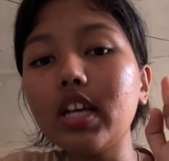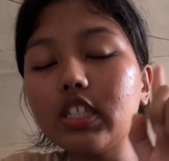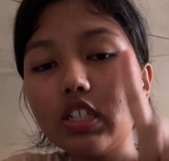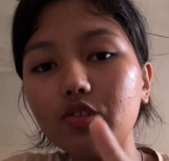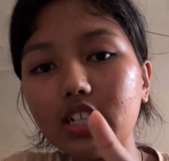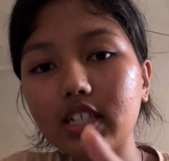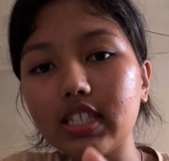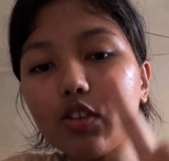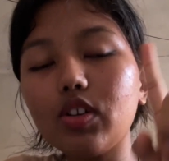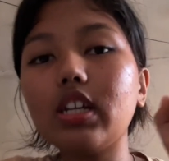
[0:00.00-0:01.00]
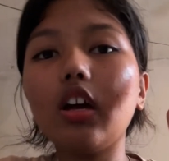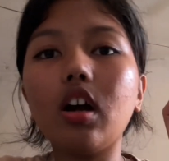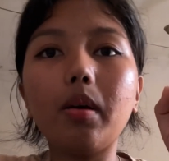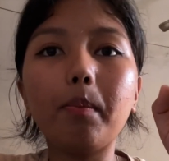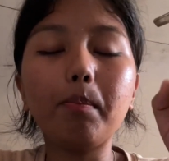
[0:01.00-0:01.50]
Chief cells secrete
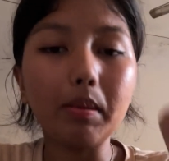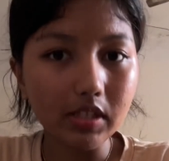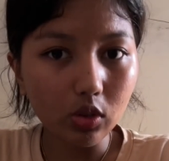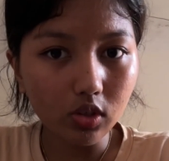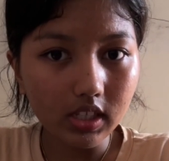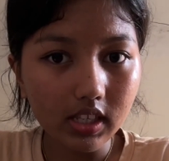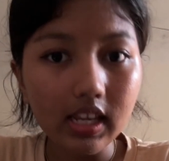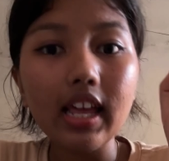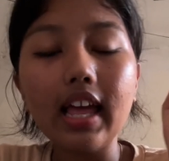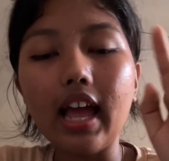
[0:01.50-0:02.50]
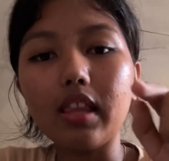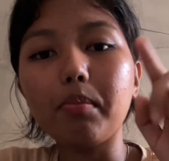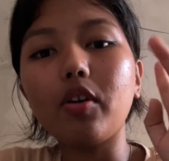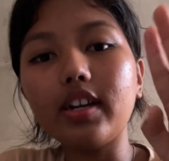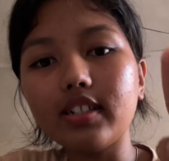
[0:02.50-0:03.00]
pepsinogen, and the
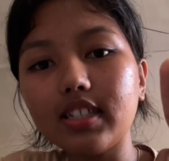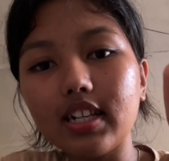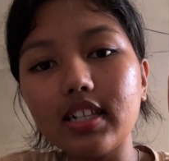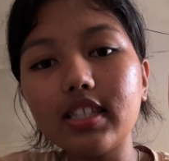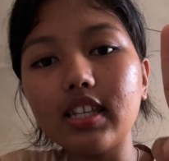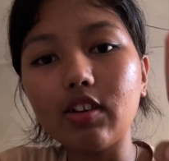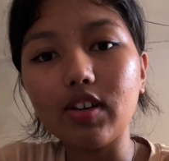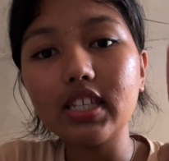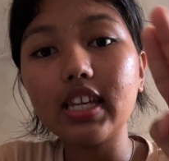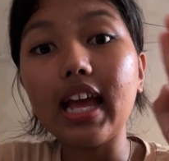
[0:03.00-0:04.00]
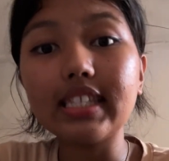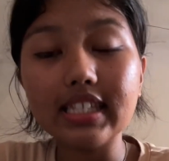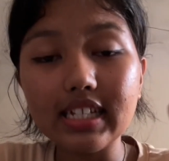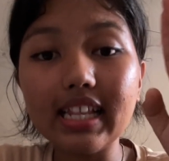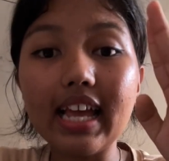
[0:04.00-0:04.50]
parietal cells secrete
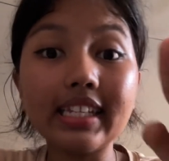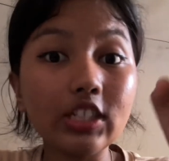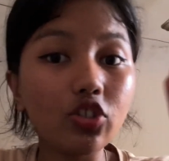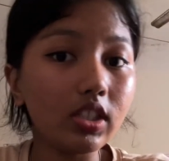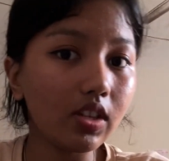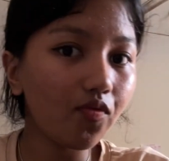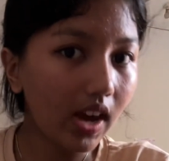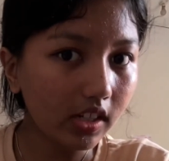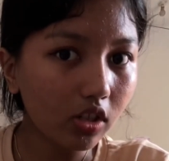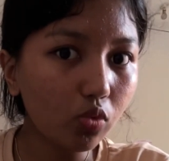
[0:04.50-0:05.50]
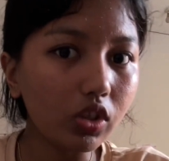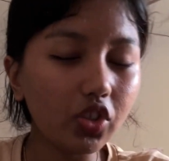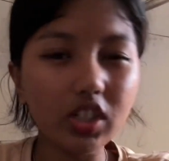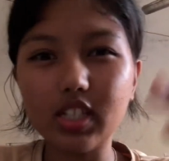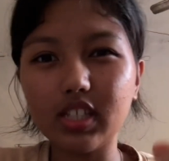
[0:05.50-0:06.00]
HCl and intrinsic factor,
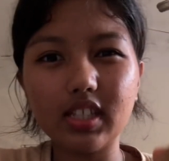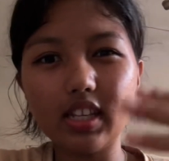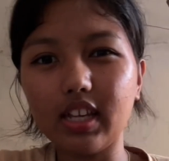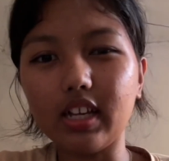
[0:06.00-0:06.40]
which is